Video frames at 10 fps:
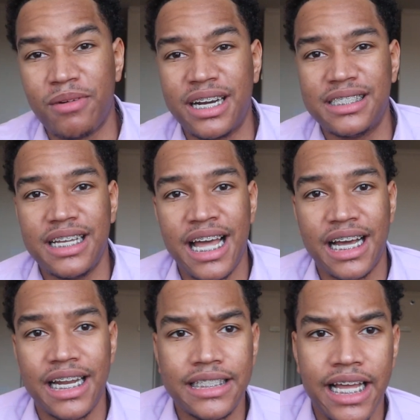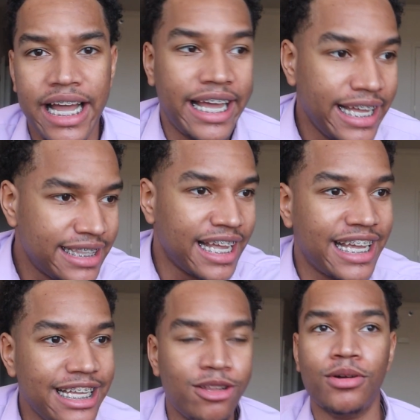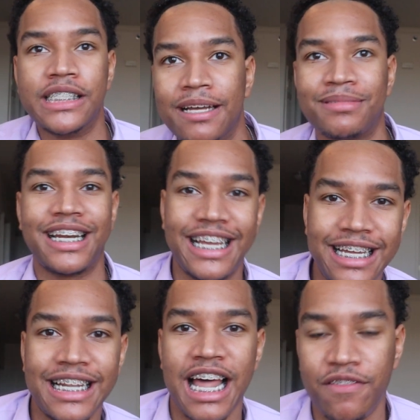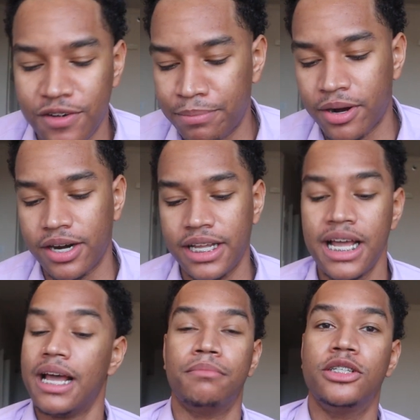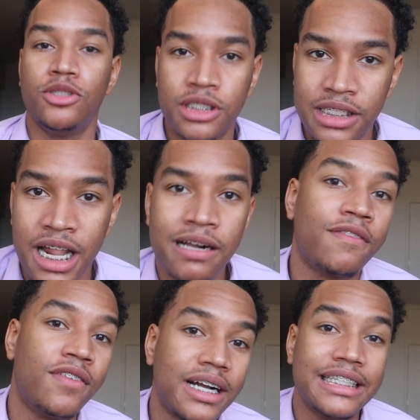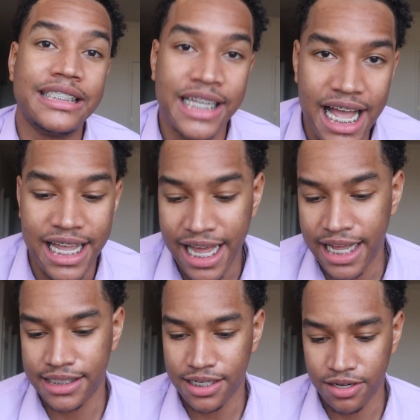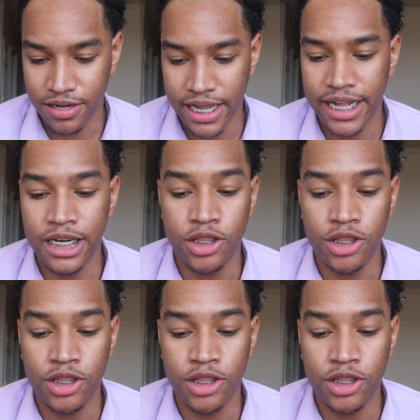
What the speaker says: Why does he act like that? And he think he doing something and he the life of the party, but you just like a fucking jackass, okay?